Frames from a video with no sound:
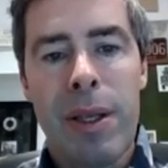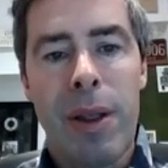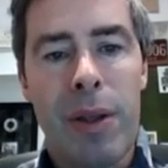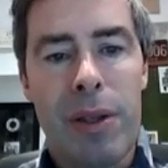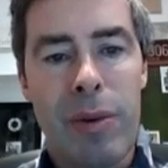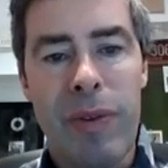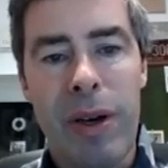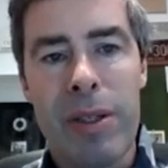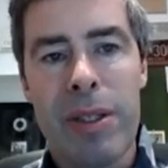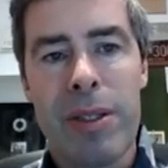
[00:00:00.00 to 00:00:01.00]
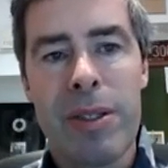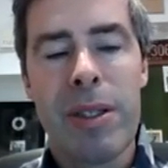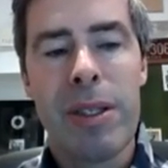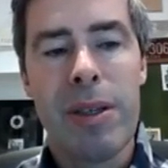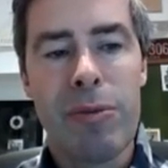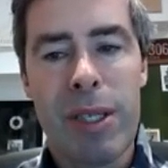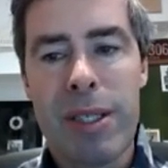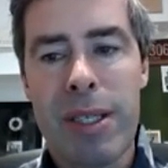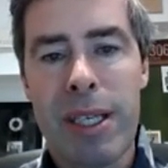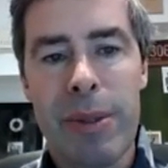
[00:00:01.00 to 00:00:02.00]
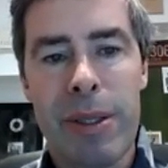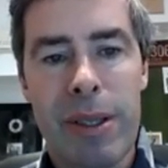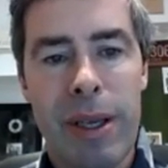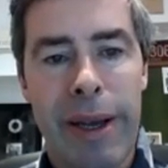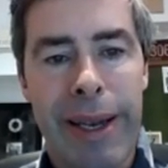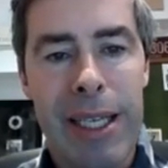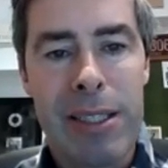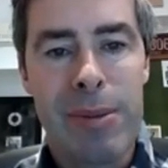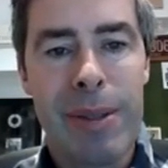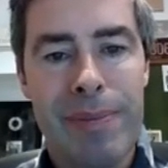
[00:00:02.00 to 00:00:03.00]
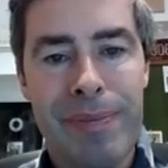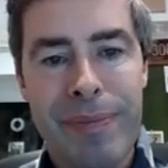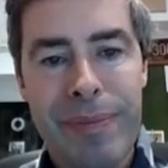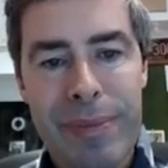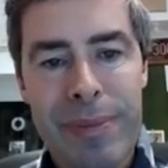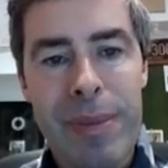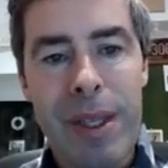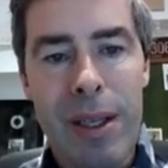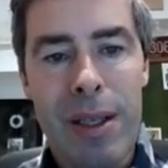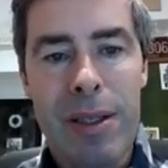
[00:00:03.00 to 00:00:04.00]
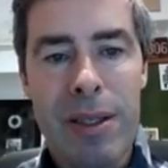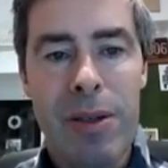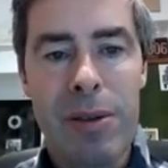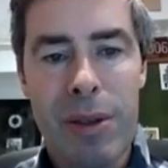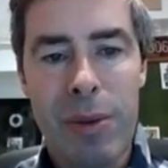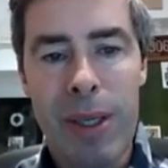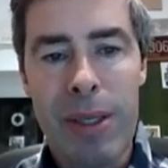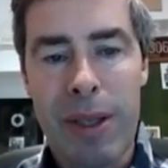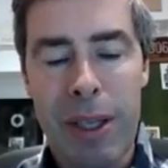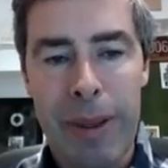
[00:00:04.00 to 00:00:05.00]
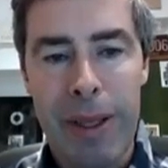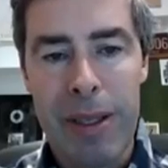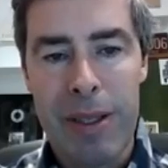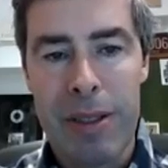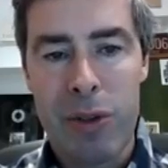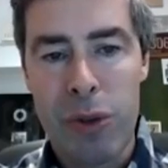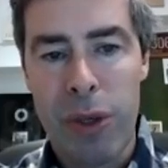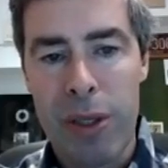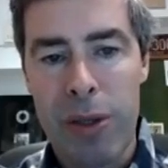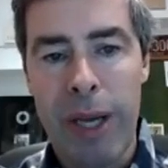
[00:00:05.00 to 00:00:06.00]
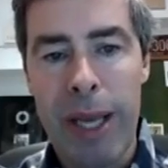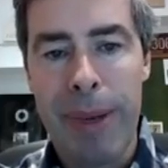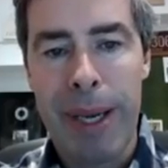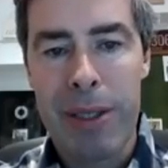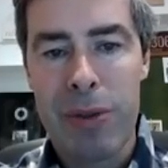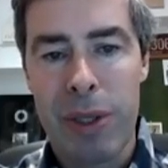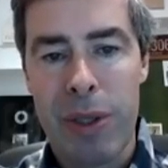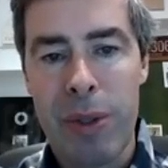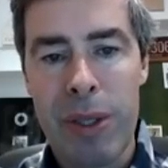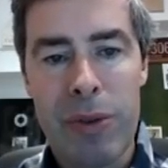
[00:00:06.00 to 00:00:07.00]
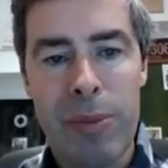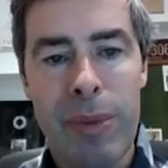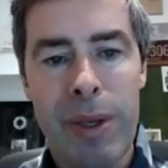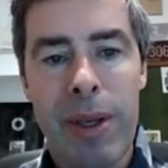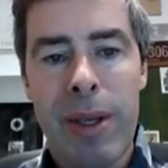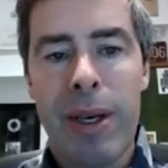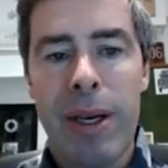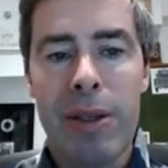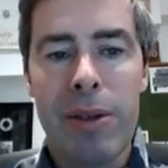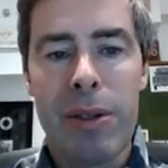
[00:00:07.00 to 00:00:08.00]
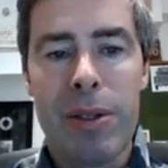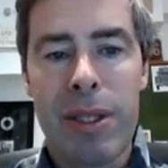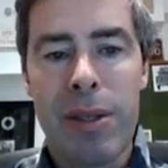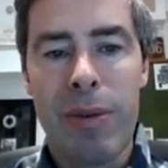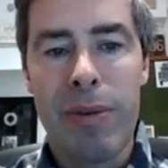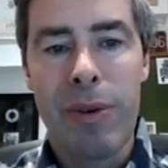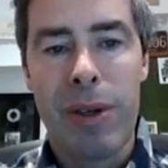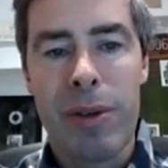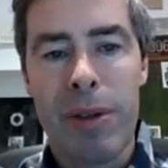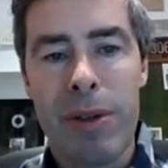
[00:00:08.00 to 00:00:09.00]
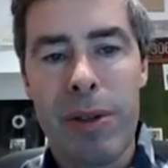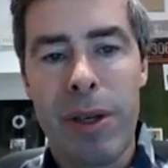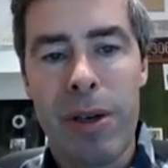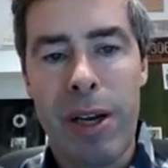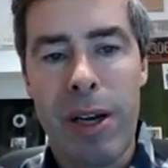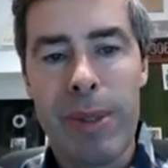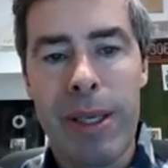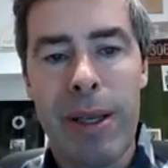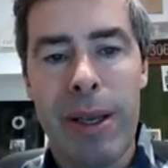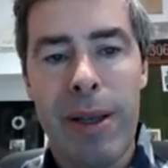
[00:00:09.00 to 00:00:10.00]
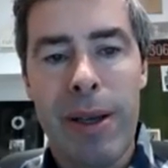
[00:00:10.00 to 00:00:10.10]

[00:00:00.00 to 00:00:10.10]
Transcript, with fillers: The other thing to revise is the wrist ligament anatomy. So the way to think about these is a triangle apex triquetrum. You can see we've got a diagram here.